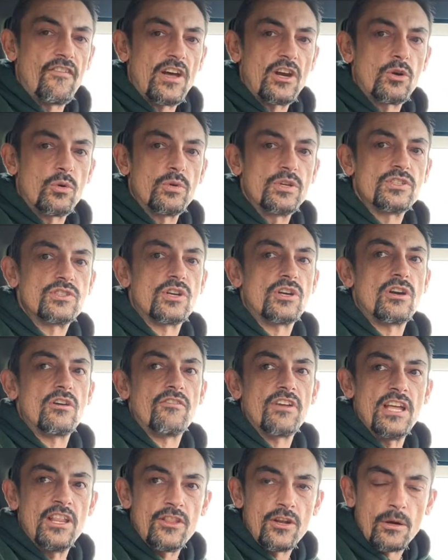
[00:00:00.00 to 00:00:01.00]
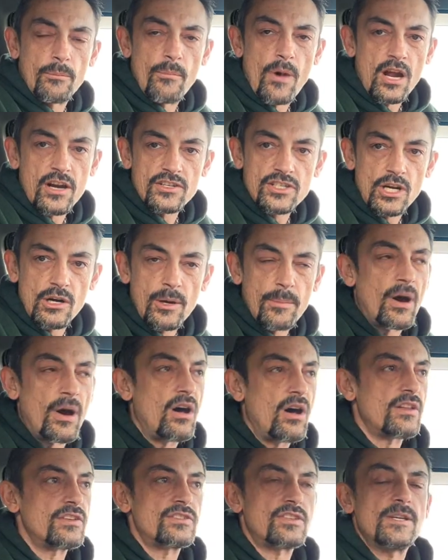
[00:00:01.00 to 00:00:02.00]
Federal Reserve and their monetary
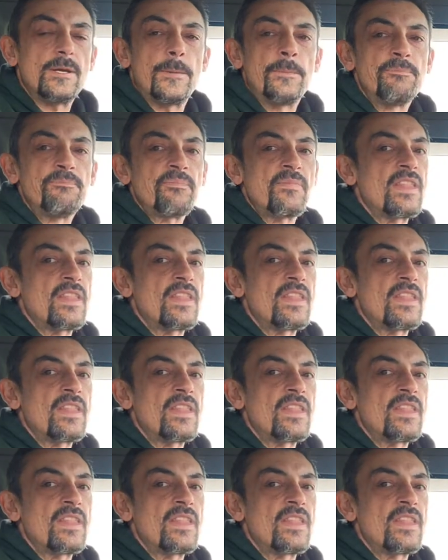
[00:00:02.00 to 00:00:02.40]
policy